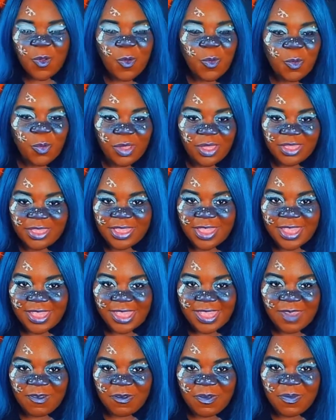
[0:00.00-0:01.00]
was
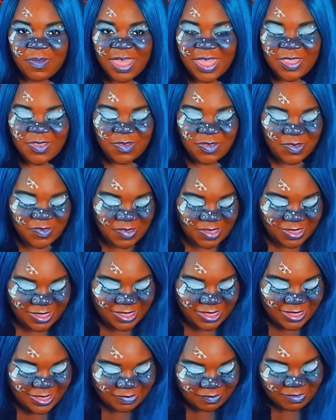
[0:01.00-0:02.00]

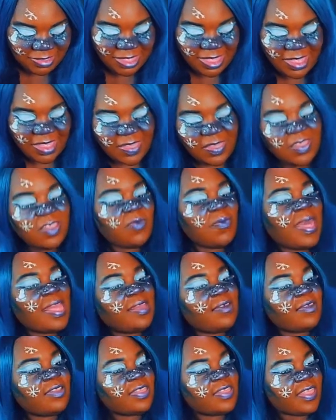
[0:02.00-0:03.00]
£7.25. This
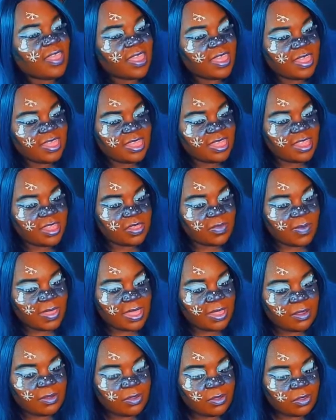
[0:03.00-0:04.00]
palette was
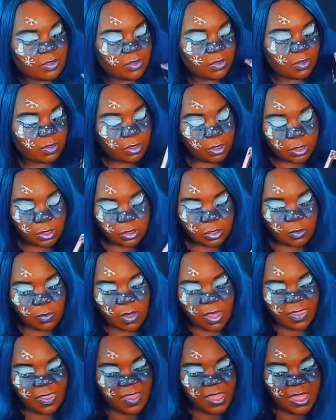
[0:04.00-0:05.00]
£36. Do
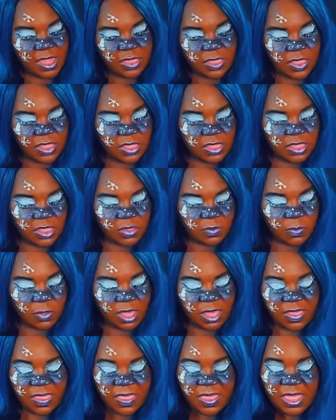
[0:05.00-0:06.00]
I think this is
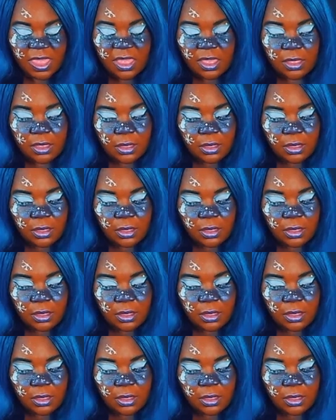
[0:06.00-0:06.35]
worth it?